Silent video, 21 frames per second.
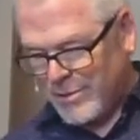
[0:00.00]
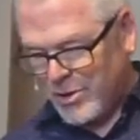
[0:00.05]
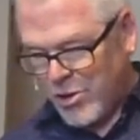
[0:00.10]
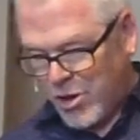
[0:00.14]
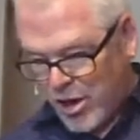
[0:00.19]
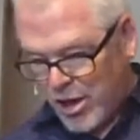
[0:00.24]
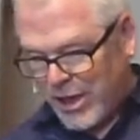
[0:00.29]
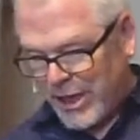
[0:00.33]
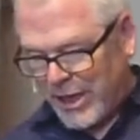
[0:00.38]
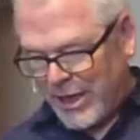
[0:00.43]

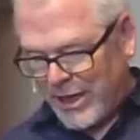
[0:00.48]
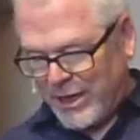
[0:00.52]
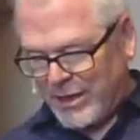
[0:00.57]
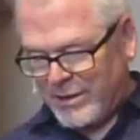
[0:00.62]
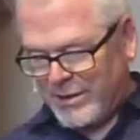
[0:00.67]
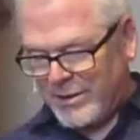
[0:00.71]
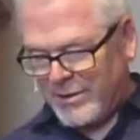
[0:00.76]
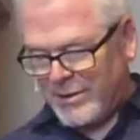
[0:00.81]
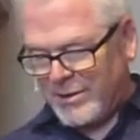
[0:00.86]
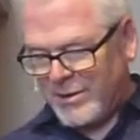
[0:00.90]
calling
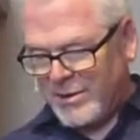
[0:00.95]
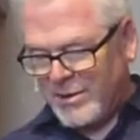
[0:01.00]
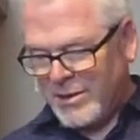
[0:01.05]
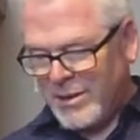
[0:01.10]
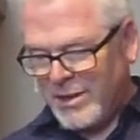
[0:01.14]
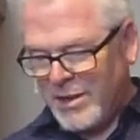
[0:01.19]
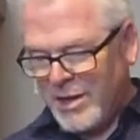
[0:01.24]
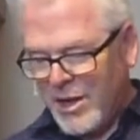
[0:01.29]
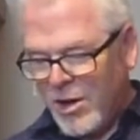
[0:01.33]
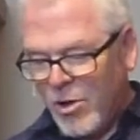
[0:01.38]
us?
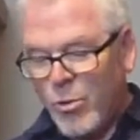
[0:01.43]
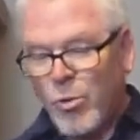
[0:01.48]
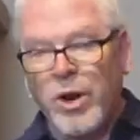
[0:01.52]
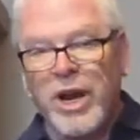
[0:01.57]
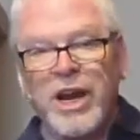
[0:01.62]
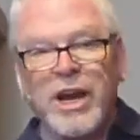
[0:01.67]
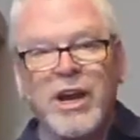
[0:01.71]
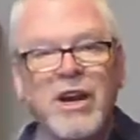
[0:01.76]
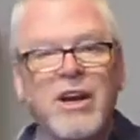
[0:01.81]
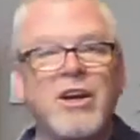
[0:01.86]

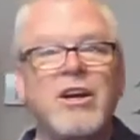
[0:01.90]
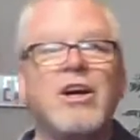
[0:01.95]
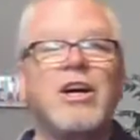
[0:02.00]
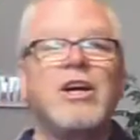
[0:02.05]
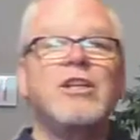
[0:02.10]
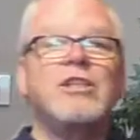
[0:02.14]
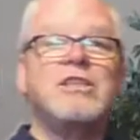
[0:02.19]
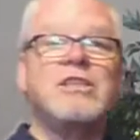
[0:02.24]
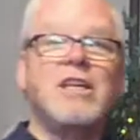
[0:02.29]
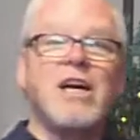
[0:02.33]

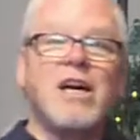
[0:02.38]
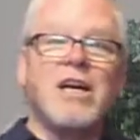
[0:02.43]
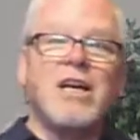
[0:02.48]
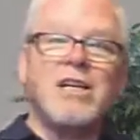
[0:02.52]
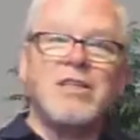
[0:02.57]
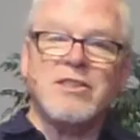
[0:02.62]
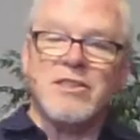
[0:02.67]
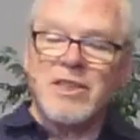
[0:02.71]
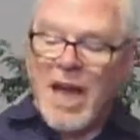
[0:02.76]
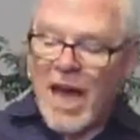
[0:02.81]
Where
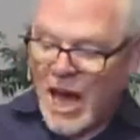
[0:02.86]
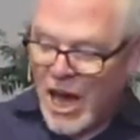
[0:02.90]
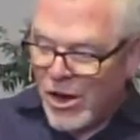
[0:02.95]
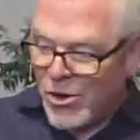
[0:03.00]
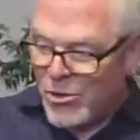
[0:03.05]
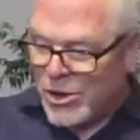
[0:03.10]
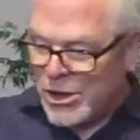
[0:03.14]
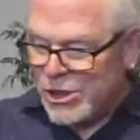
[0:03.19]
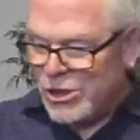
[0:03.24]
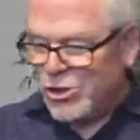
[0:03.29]
does
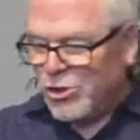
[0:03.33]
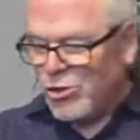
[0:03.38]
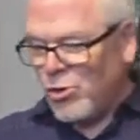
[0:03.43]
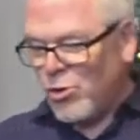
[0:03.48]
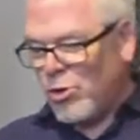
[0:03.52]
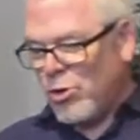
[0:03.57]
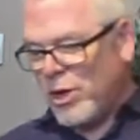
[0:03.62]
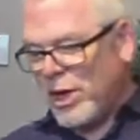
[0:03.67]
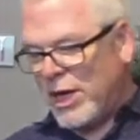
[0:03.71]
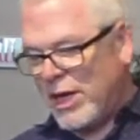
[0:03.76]
our
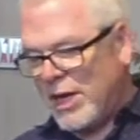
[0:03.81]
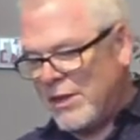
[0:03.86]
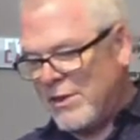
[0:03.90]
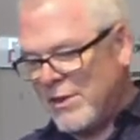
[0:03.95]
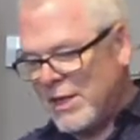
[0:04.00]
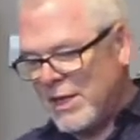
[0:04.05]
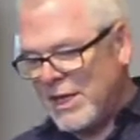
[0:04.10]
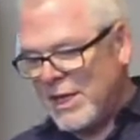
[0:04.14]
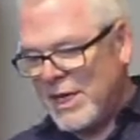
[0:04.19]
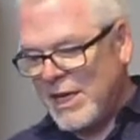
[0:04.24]
joy and
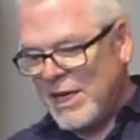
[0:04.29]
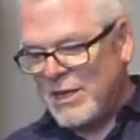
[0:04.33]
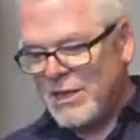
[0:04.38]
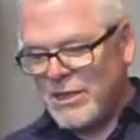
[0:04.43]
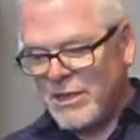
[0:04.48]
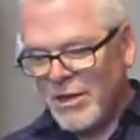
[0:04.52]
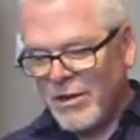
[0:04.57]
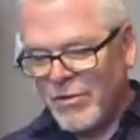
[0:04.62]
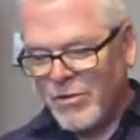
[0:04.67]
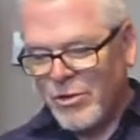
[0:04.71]
the
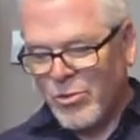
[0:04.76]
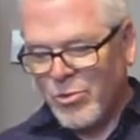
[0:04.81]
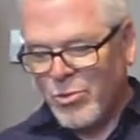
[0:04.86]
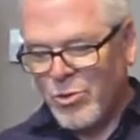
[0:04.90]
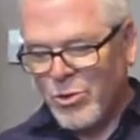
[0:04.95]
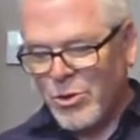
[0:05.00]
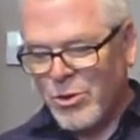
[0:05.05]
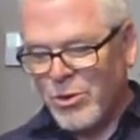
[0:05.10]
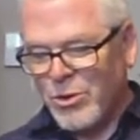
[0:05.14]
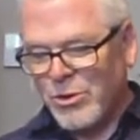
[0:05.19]
needs of the
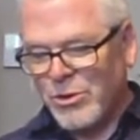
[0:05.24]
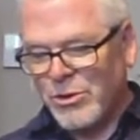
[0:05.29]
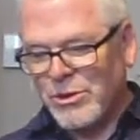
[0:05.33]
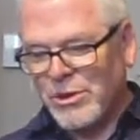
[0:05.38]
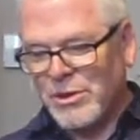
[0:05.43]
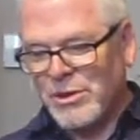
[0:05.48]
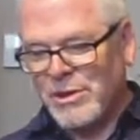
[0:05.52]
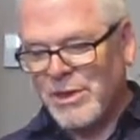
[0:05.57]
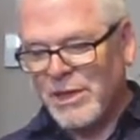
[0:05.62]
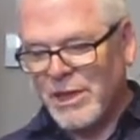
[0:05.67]

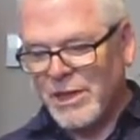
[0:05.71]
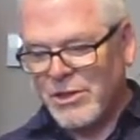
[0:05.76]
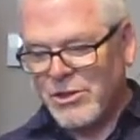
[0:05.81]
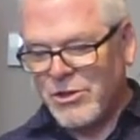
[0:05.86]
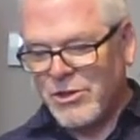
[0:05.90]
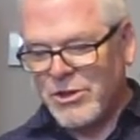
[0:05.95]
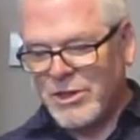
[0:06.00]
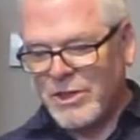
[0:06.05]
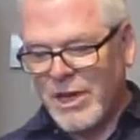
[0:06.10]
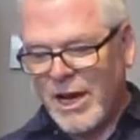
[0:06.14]
world
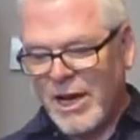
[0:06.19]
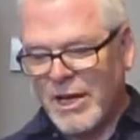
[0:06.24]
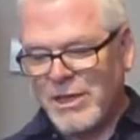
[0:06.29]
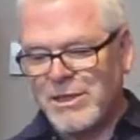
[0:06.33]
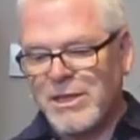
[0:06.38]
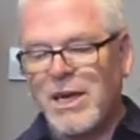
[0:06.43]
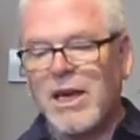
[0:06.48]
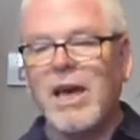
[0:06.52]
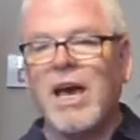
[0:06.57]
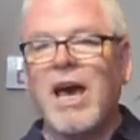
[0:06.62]

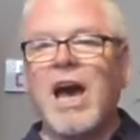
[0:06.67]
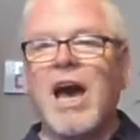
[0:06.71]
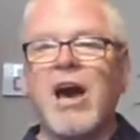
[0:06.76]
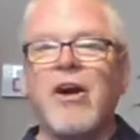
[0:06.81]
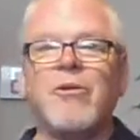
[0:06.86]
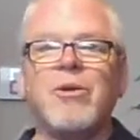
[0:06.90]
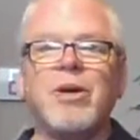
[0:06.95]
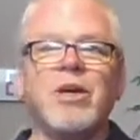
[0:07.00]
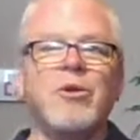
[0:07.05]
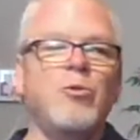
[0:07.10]
intersect?
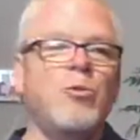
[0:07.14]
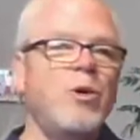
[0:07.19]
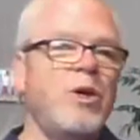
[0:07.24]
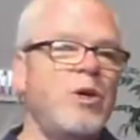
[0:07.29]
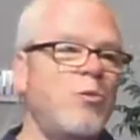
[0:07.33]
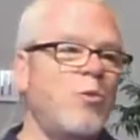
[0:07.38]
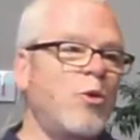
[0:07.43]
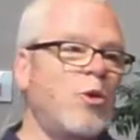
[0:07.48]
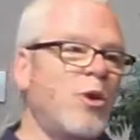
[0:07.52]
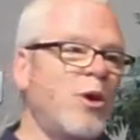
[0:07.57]
How can
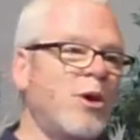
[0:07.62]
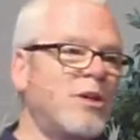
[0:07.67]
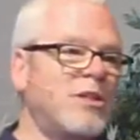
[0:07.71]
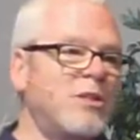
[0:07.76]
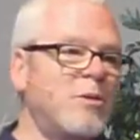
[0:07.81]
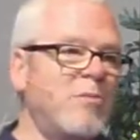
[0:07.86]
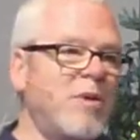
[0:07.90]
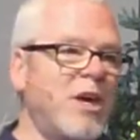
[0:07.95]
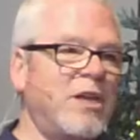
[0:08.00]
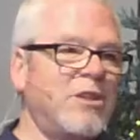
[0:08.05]
we work
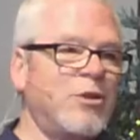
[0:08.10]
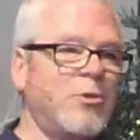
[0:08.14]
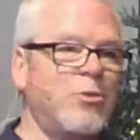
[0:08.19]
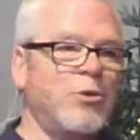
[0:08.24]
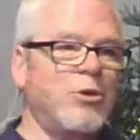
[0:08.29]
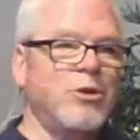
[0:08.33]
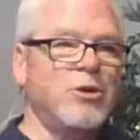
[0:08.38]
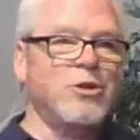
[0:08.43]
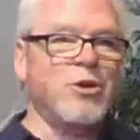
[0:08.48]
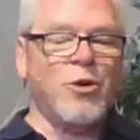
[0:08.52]
to make the
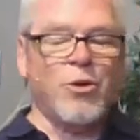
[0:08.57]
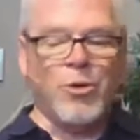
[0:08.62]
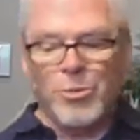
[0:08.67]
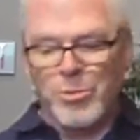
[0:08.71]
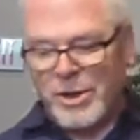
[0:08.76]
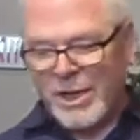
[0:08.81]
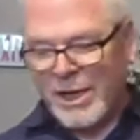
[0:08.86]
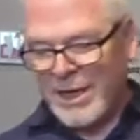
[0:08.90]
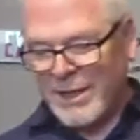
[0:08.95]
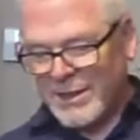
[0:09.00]
world a whole
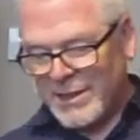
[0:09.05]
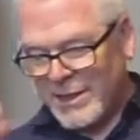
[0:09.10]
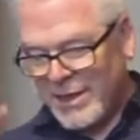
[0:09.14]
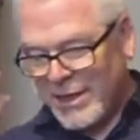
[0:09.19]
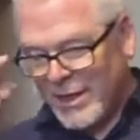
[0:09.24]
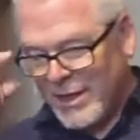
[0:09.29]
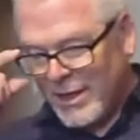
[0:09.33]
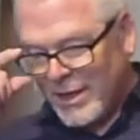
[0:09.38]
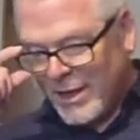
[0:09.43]
place?